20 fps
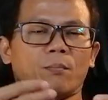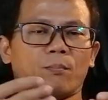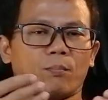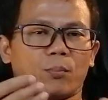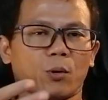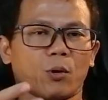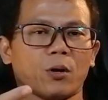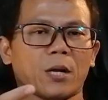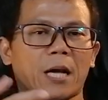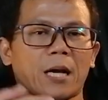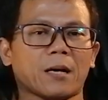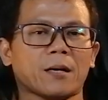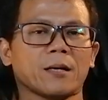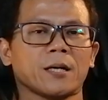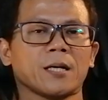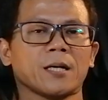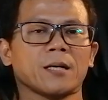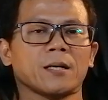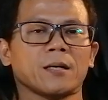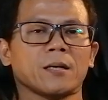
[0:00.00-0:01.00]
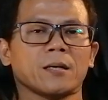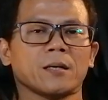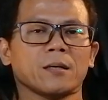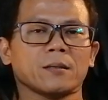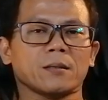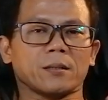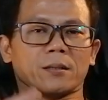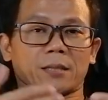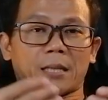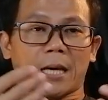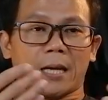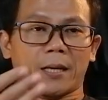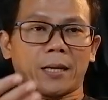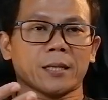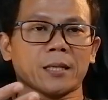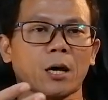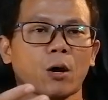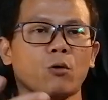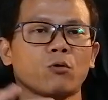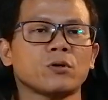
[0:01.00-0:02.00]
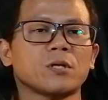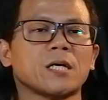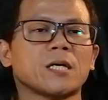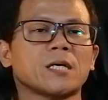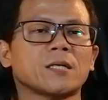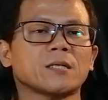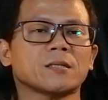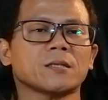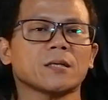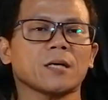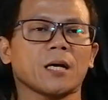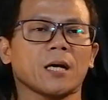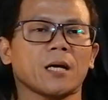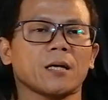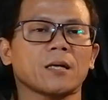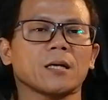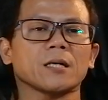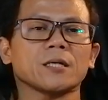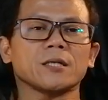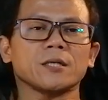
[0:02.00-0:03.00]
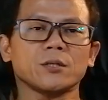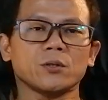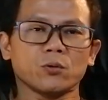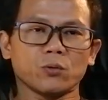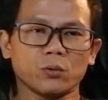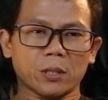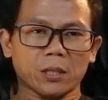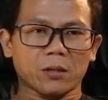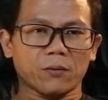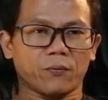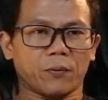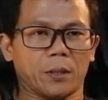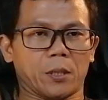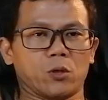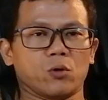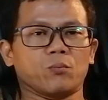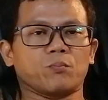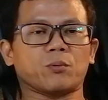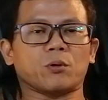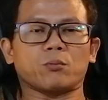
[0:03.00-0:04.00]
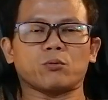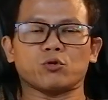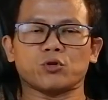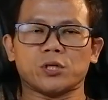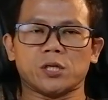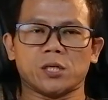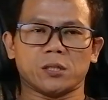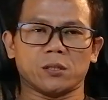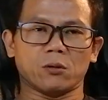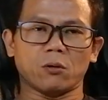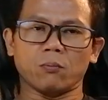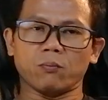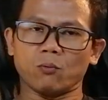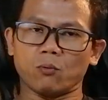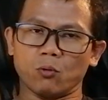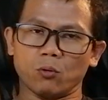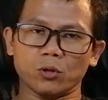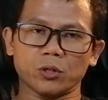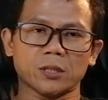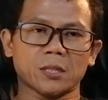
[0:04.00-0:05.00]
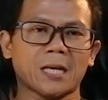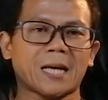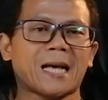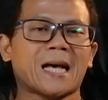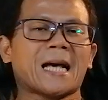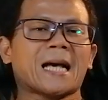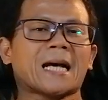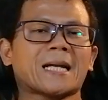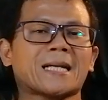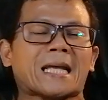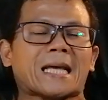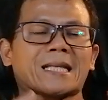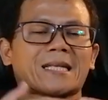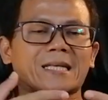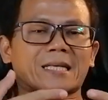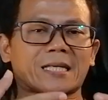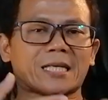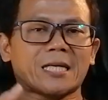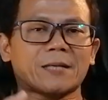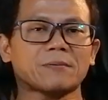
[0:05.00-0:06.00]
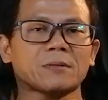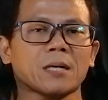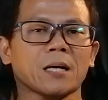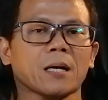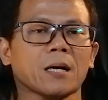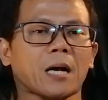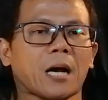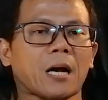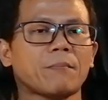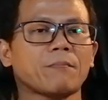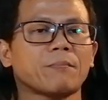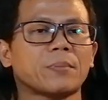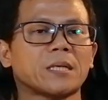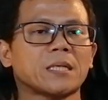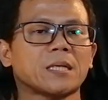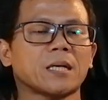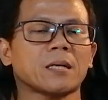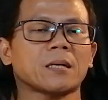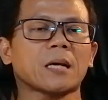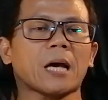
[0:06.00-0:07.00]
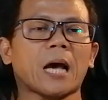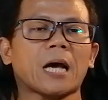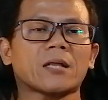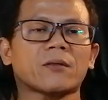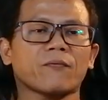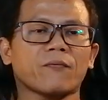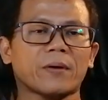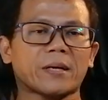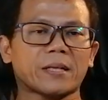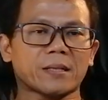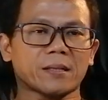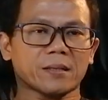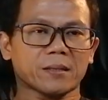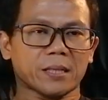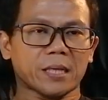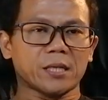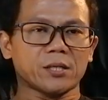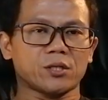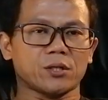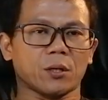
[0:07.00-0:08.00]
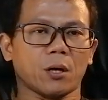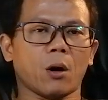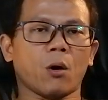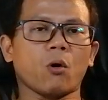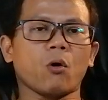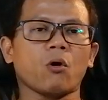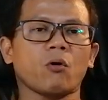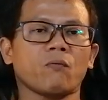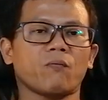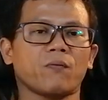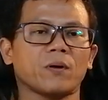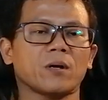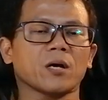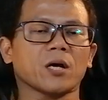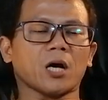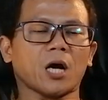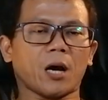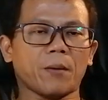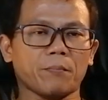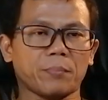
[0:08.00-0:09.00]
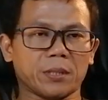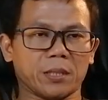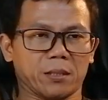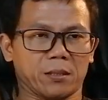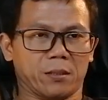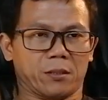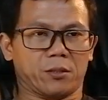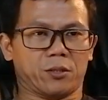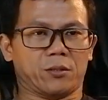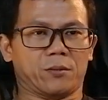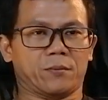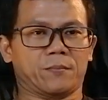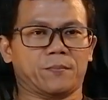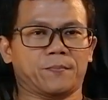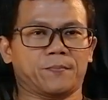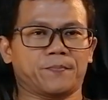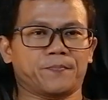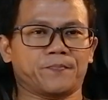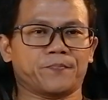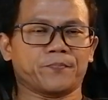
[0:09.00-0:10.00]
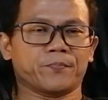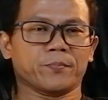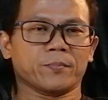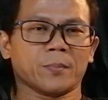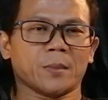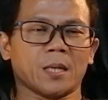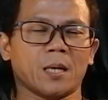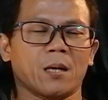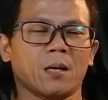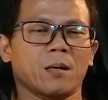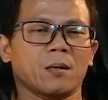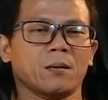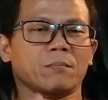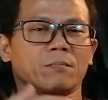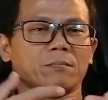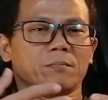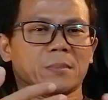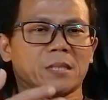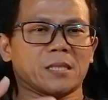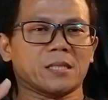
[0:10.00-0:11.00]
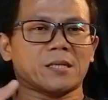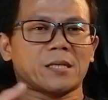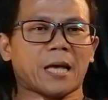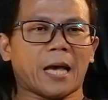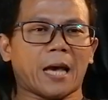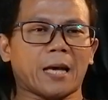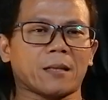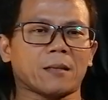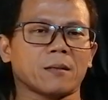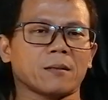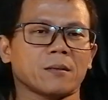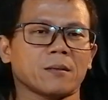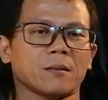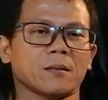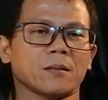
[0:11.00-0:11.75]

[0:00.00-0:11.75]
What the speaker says: product, the target audience, and a unique value proposition, of course, that gives a company an advantage over competitors. Means that